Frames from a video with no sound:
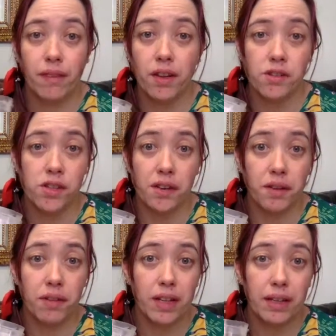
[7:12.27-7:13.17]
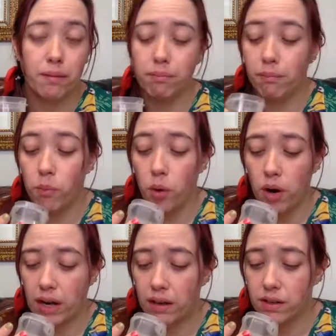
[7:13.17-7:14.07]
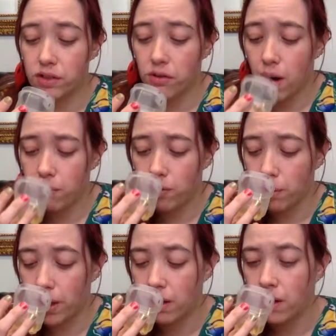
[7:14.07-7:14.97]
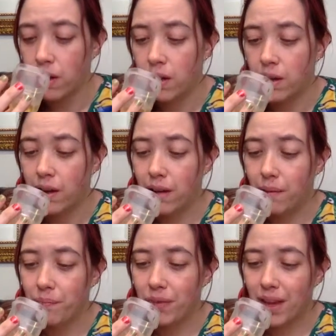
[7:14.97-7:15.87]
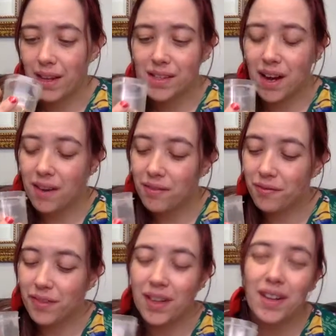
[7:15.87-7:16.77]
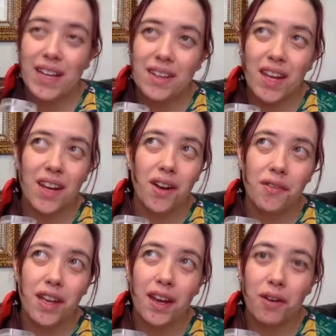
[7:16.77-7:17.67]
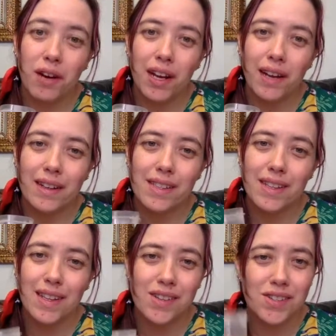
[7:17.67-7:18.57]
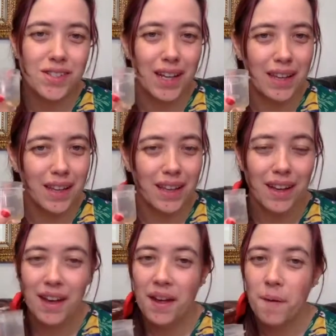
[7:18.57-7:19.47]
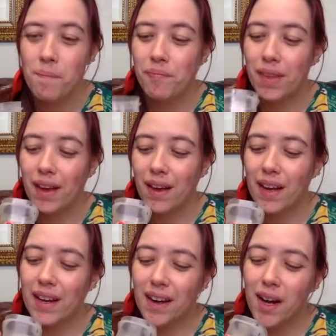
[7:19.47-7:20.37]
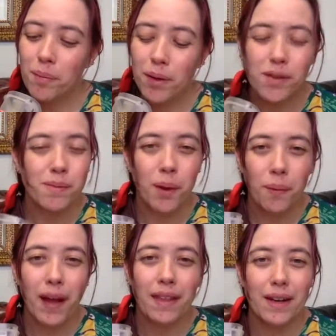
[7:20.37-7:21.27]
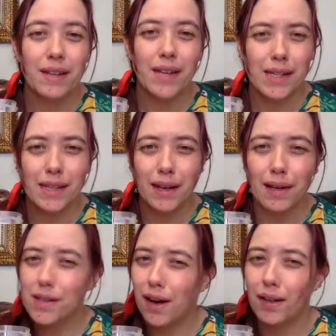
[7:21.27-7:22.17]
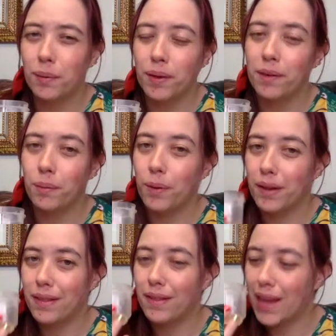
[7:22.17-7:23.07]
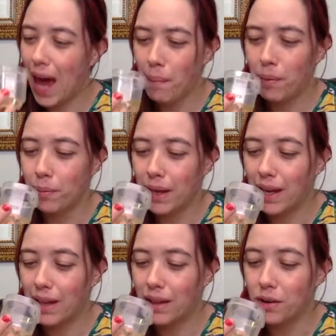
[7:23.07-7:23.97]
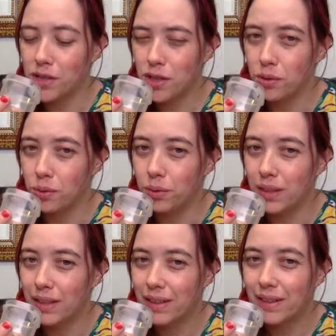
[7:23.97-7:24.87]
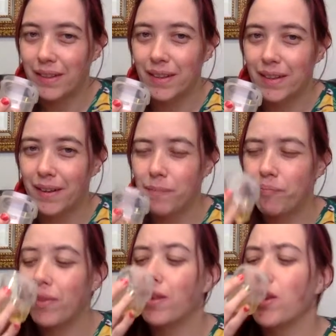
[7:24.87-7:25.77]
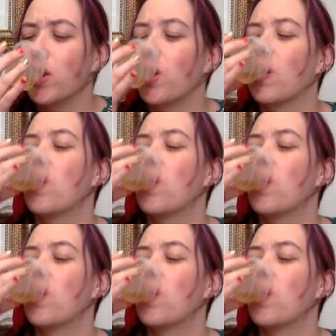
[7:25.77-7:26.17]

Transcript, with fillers: There's nothing really more I can describe from it. It's kind of like thinking of the ingredients and then just like think. It kind of blows me away that it tastes like hot chocolate with, with the apple being in there too. Hmm.